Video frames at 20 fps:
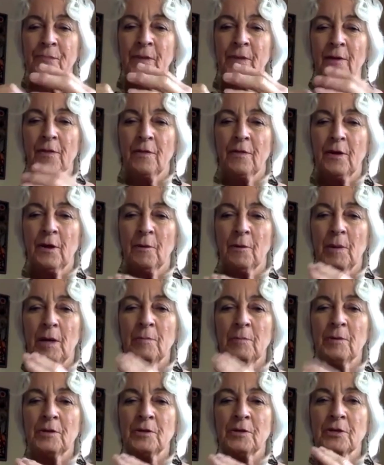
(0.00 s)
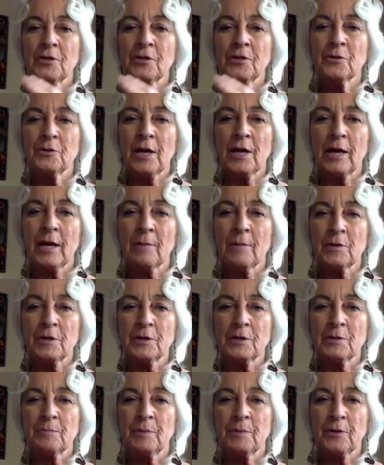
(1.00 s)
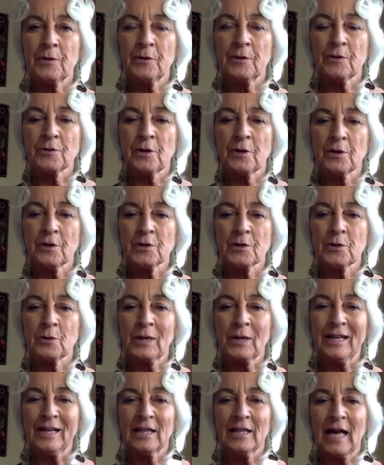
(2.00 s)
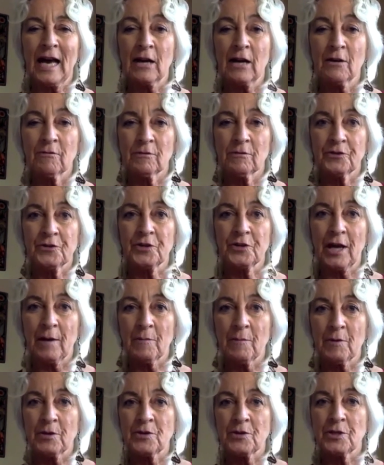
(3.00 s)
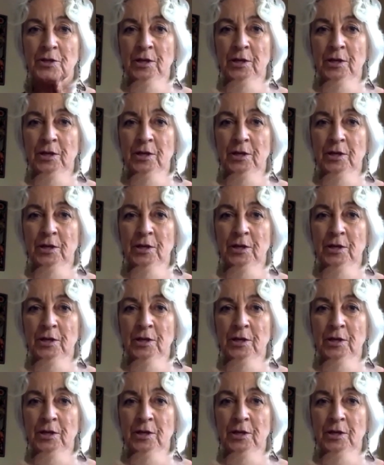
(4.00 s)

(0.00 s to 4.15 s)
there may be tissue damage, but there's also collateral damage